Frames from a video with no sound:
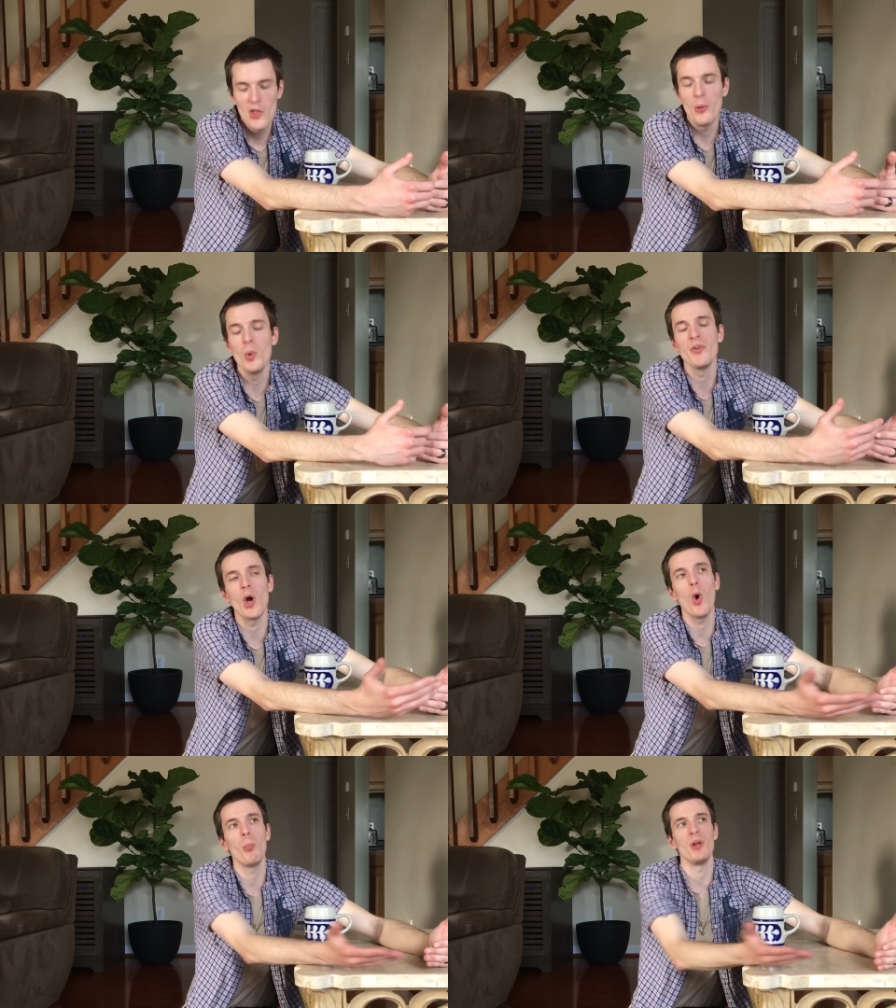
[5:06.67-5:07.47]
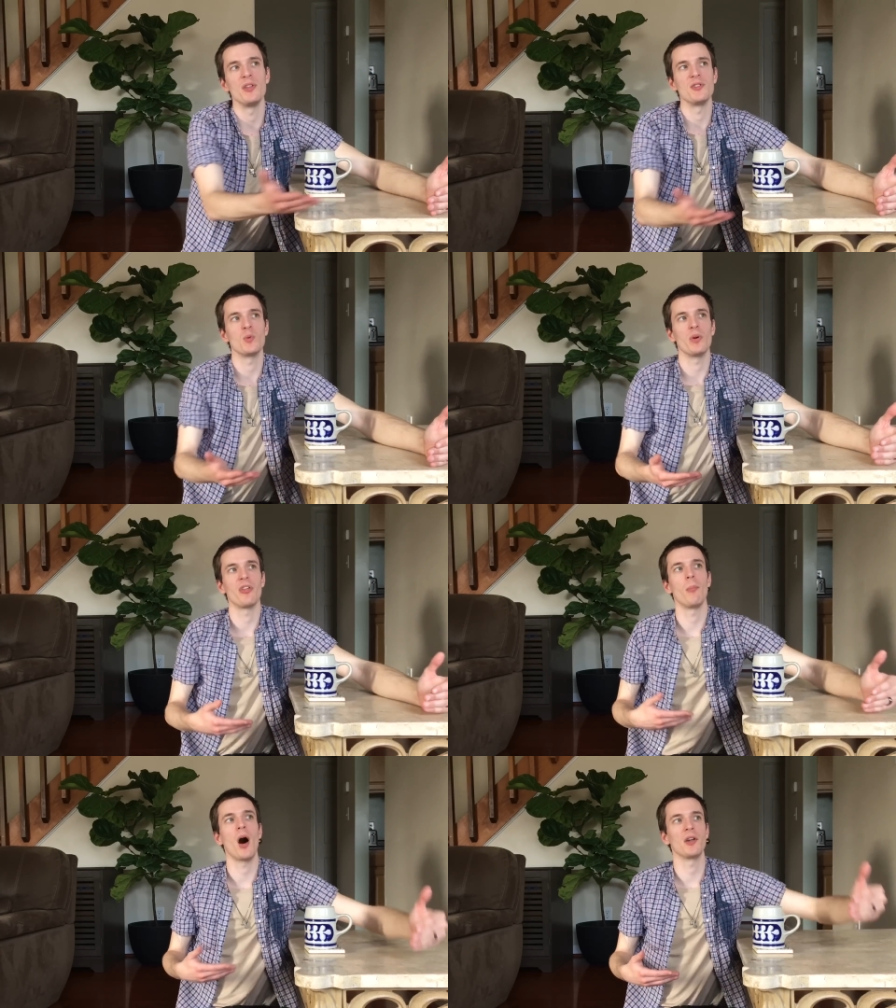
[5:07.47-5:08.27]
The movie opens with
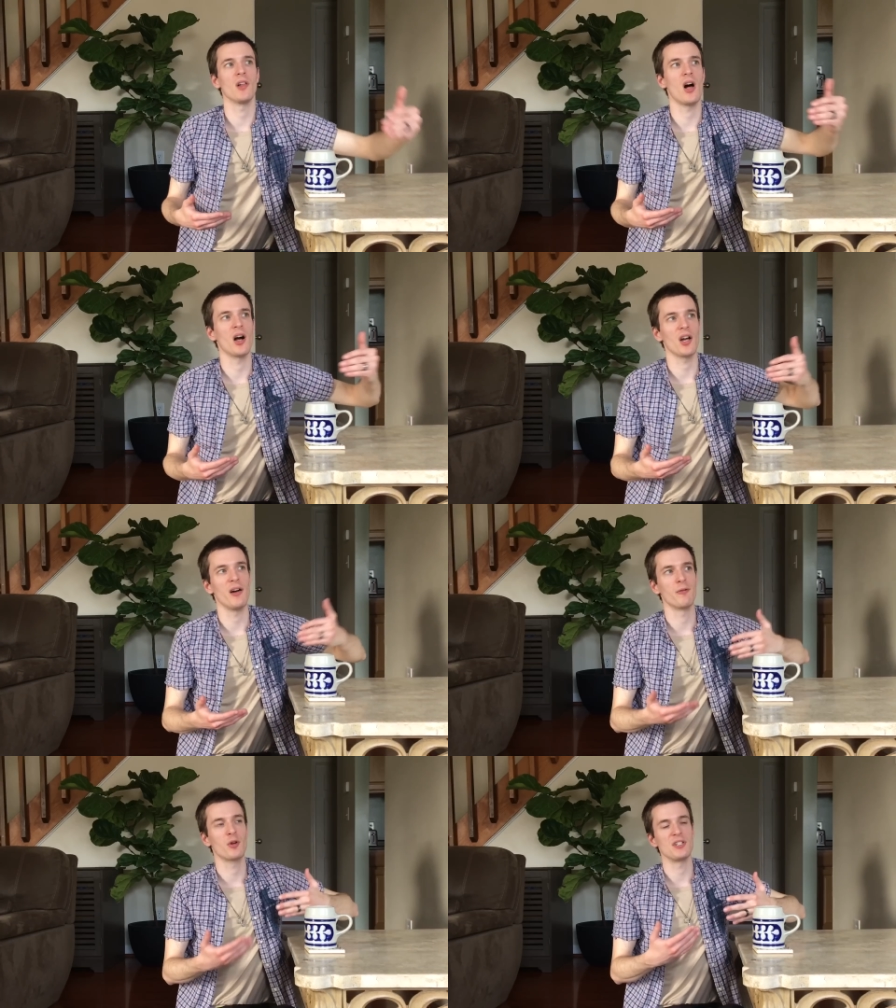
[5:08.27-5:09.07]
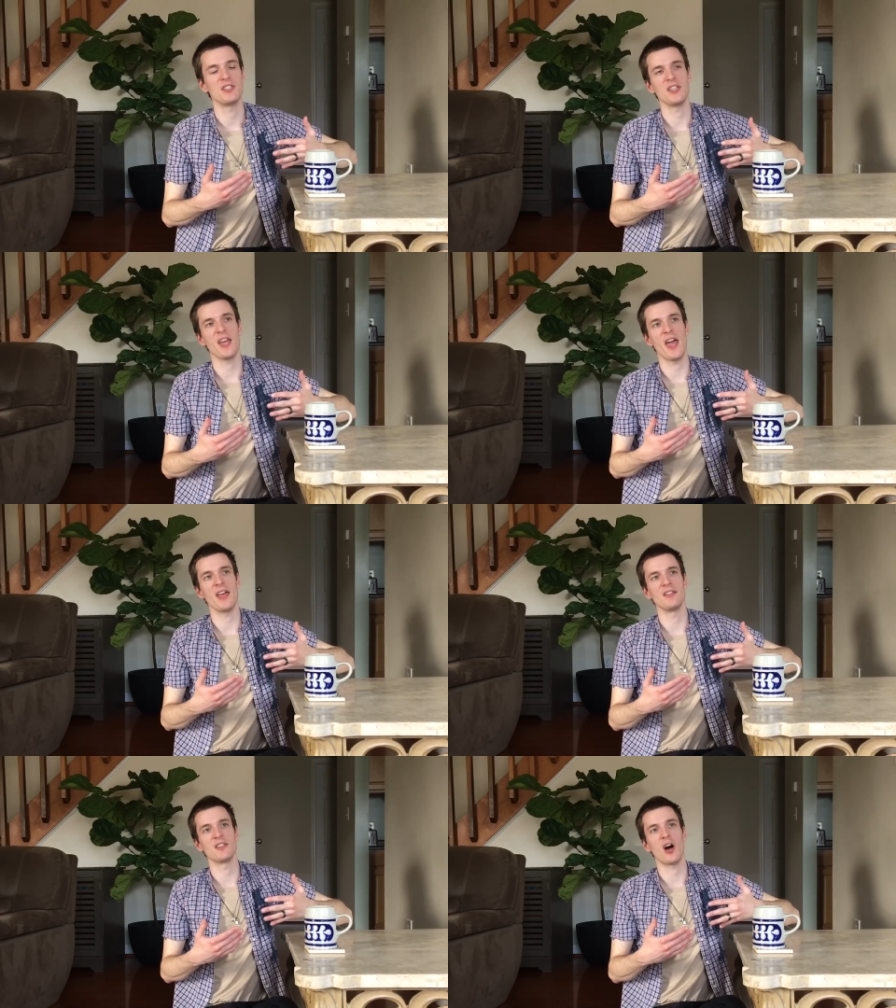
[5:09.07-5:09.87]
a monologue of
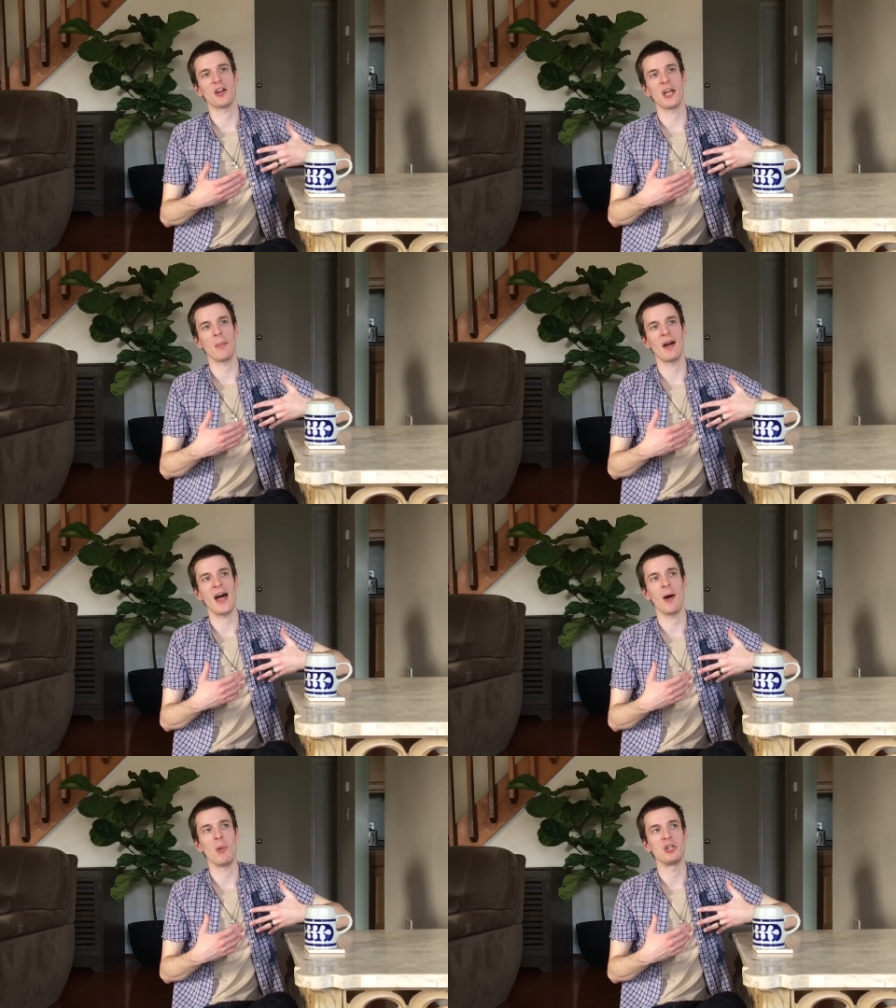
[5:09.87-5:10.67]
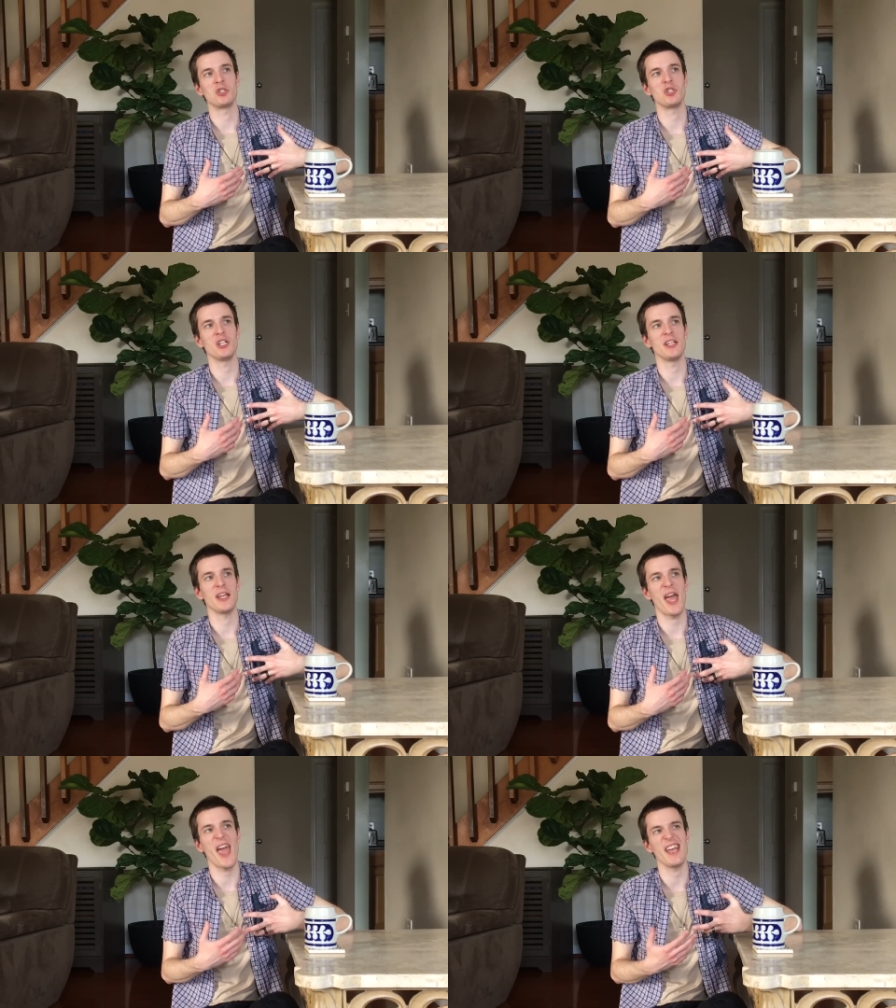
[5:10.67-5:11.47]
Christiane talking about how much
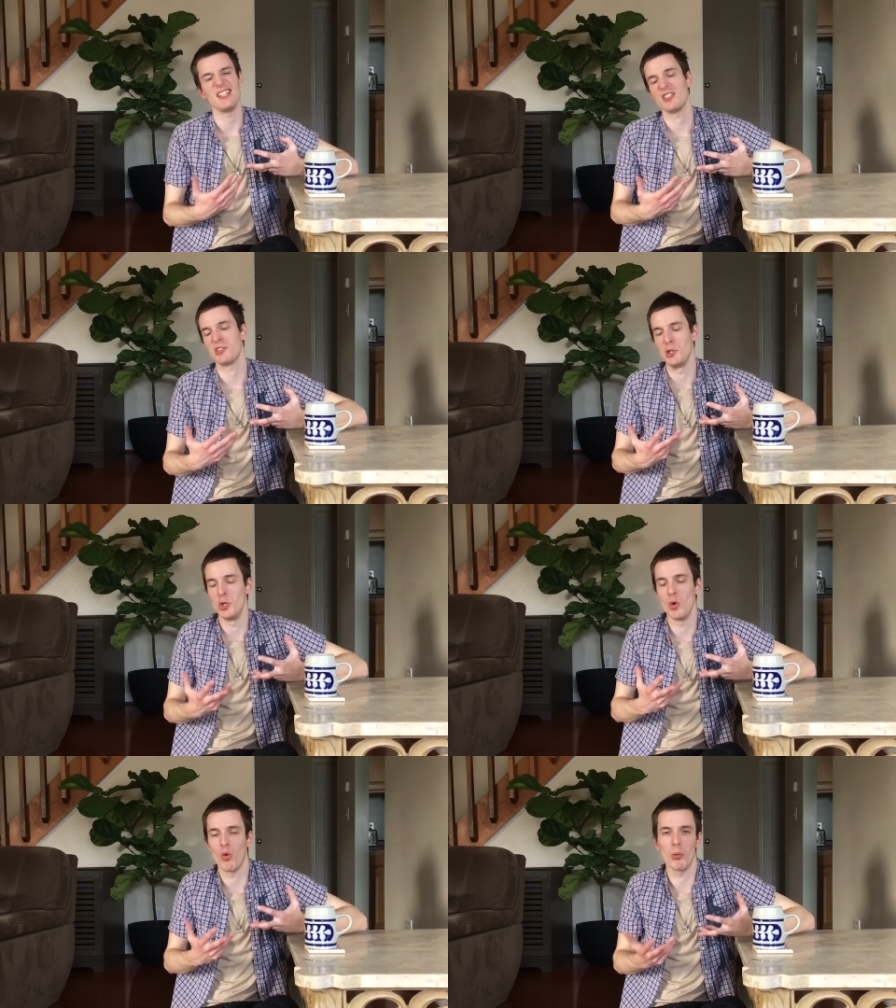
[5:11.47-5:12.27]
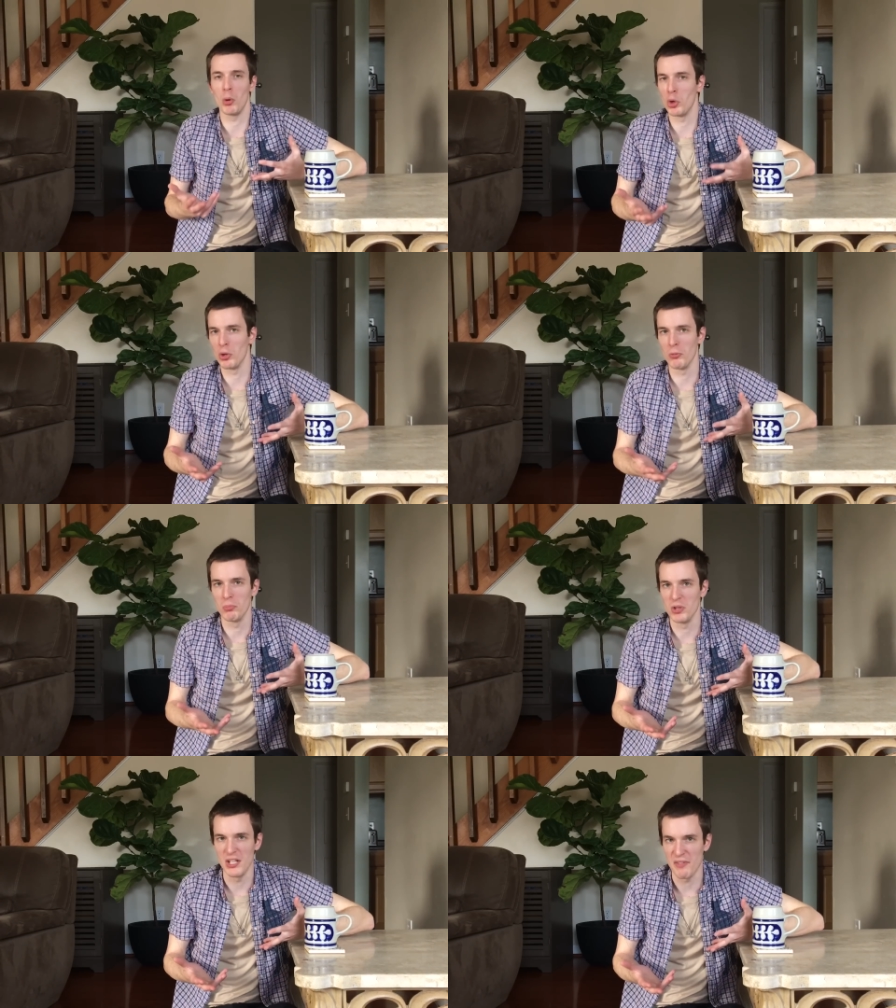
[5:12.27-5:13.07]
she hates normal
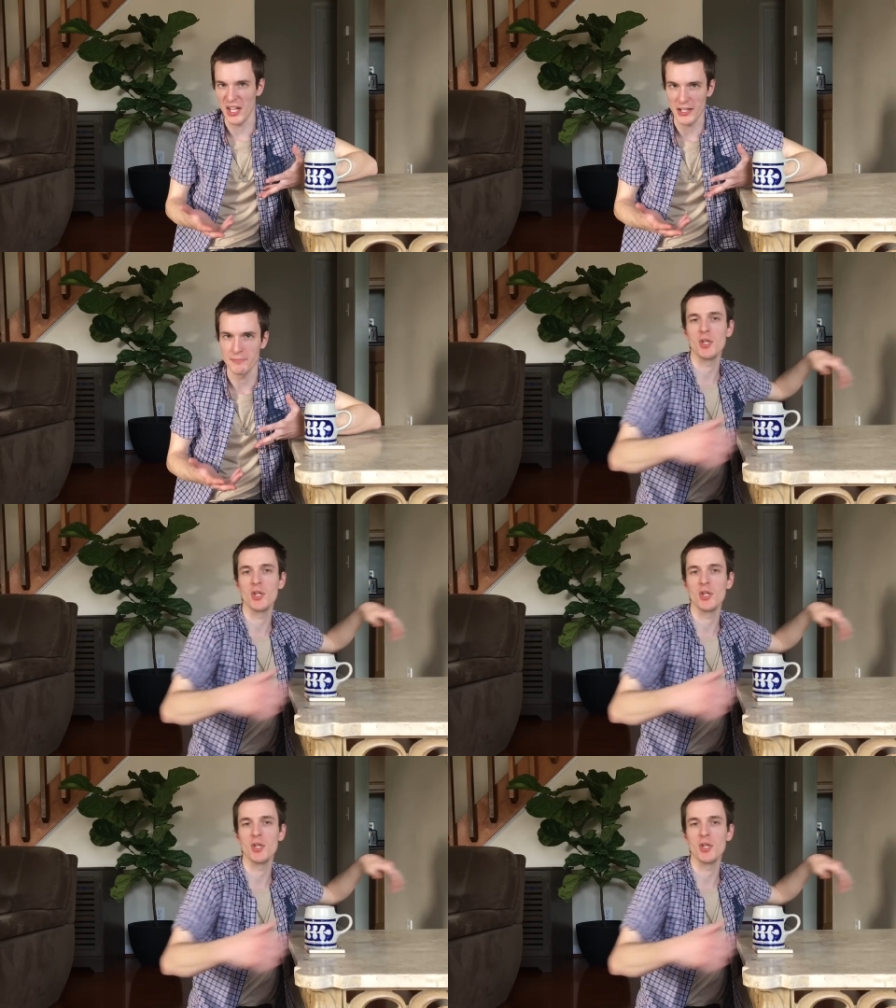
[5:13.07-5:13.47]
living.